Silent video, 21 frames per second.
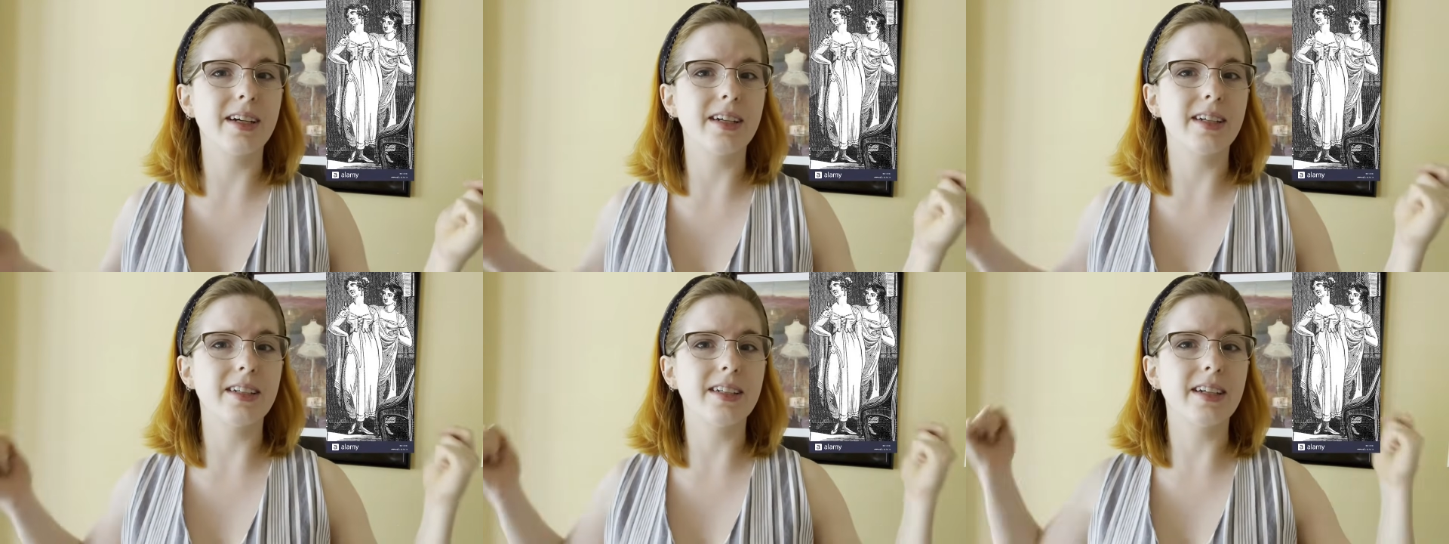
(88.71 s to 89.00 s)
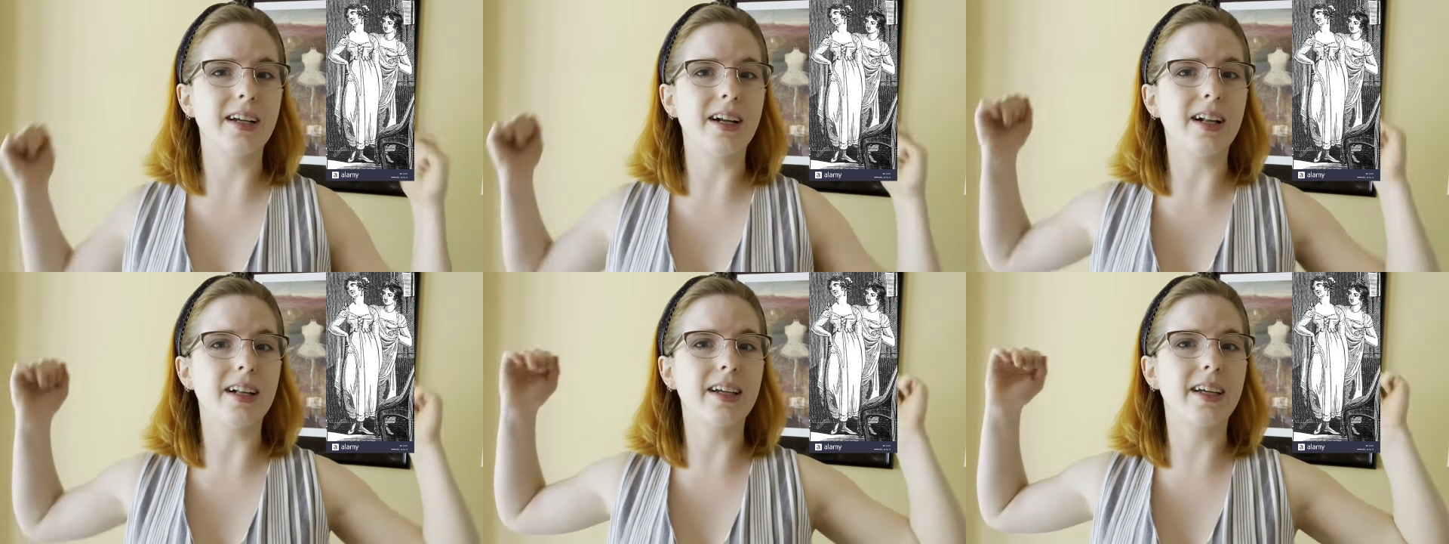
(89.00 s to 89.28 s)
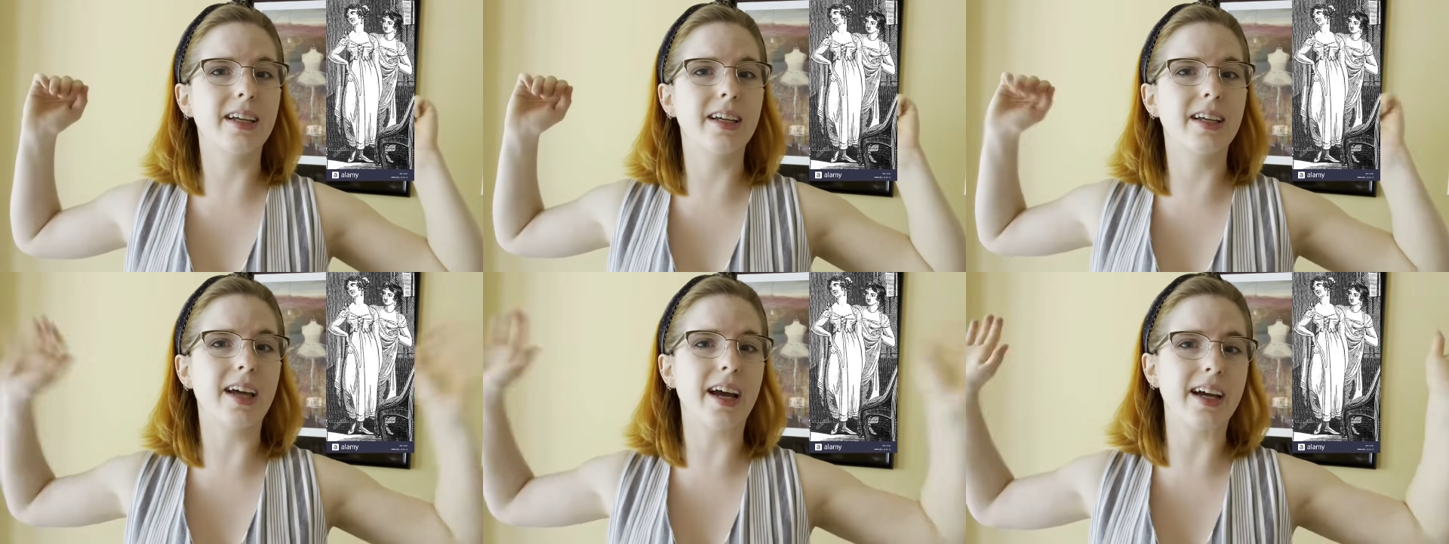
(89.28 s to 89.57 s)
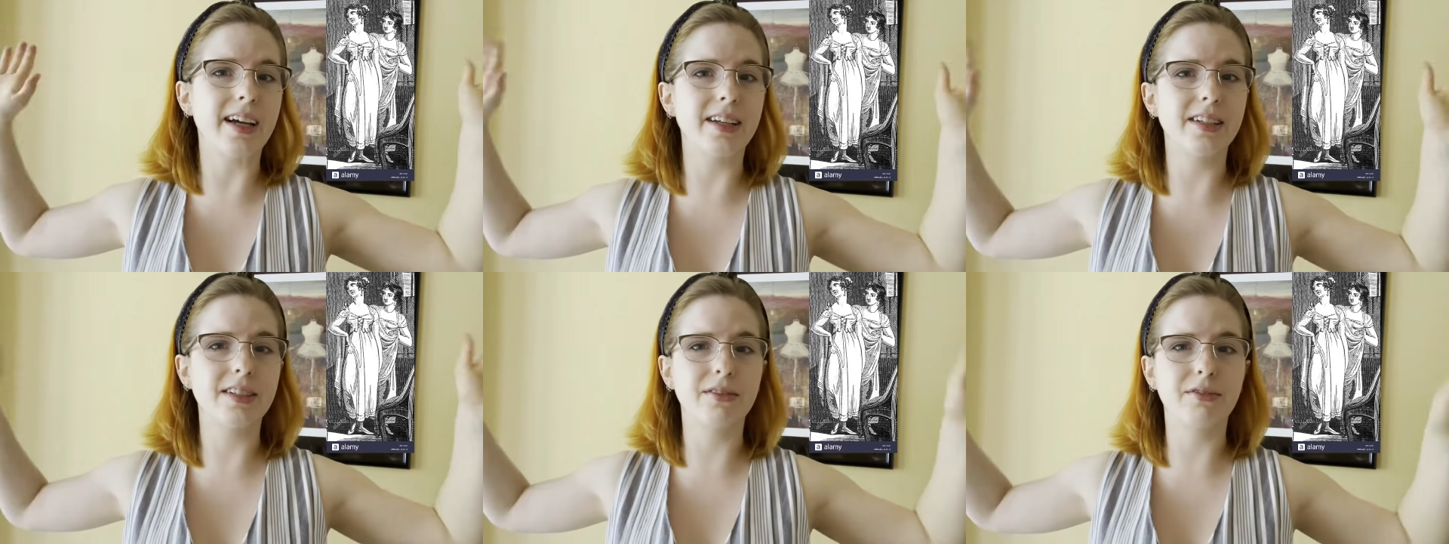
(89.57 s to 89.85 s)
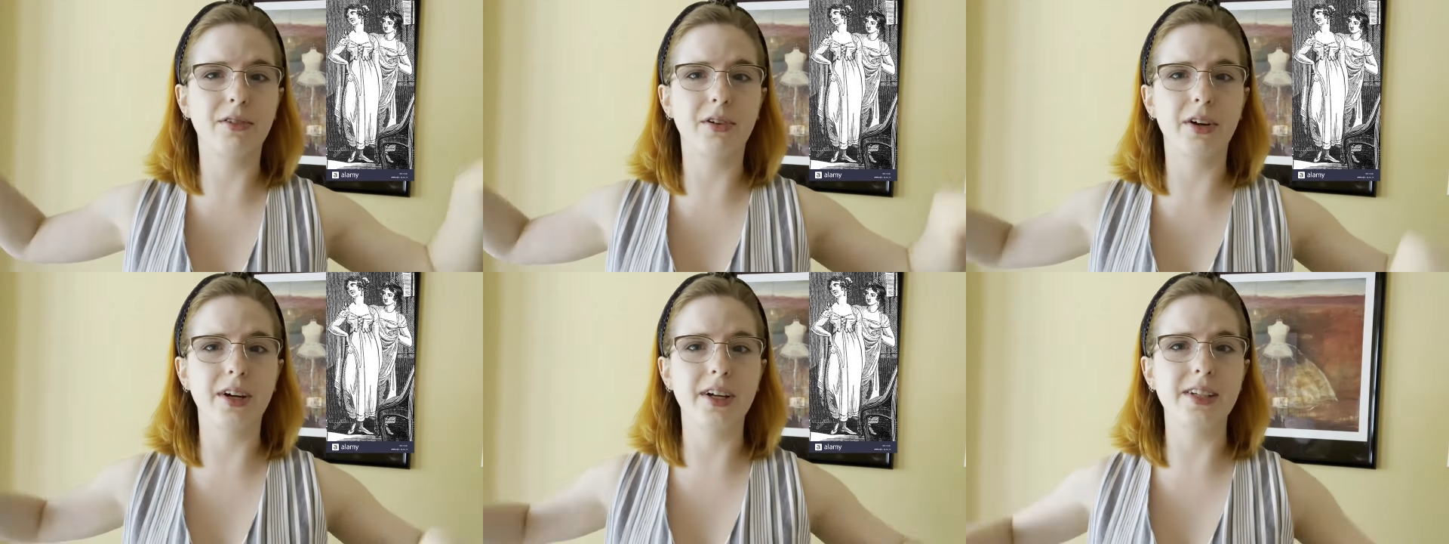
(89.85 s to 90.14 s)
did all kinds
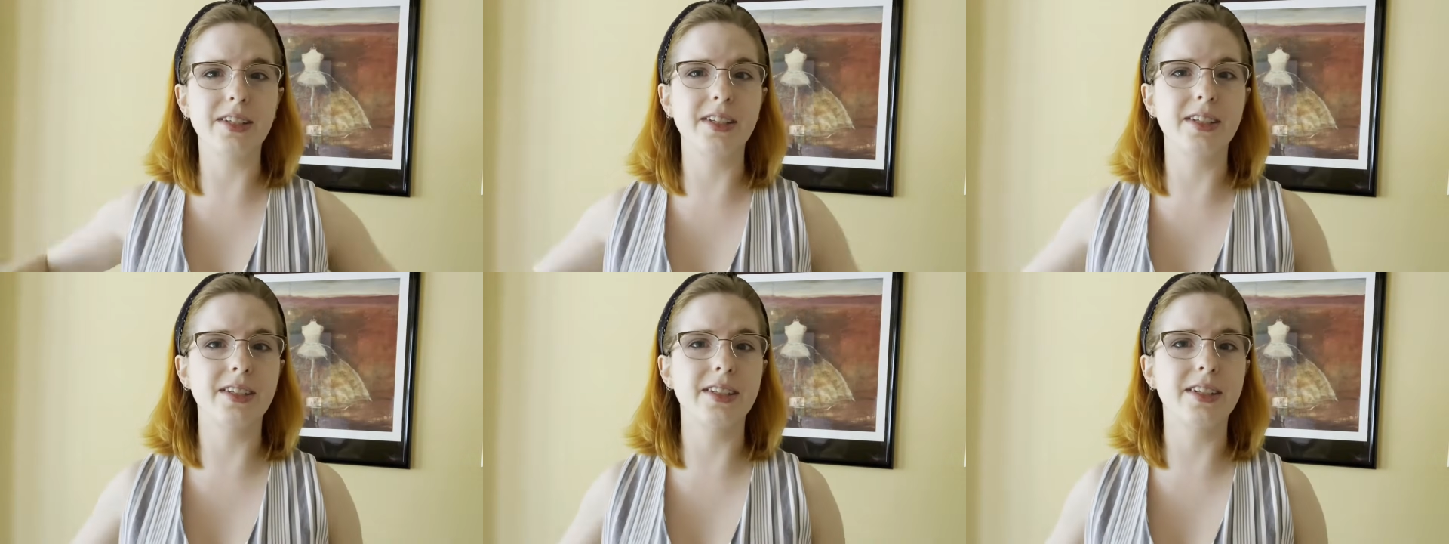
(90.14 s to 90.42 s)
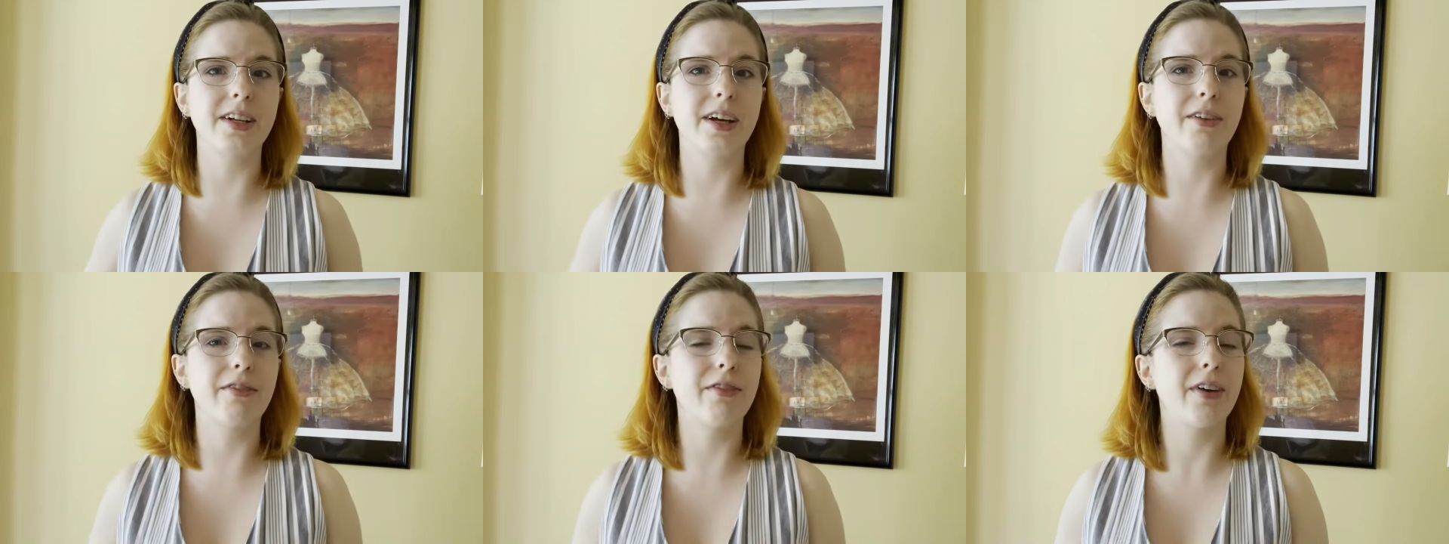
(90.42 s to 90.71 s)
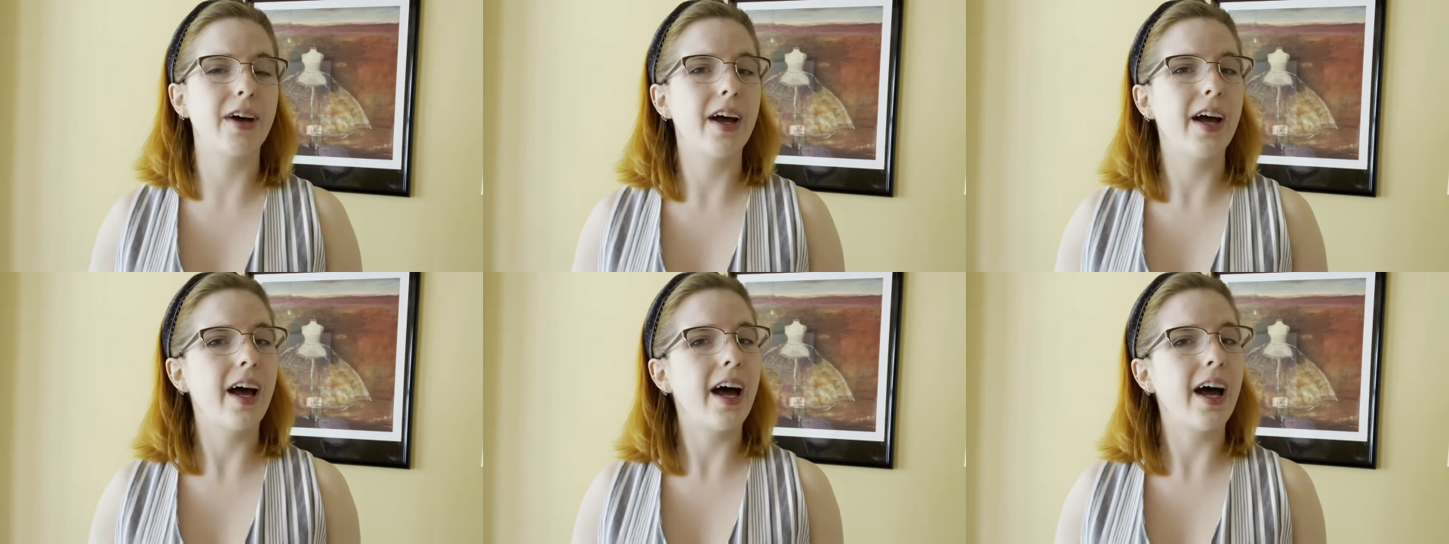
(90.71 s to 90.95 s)
of crazy stuff.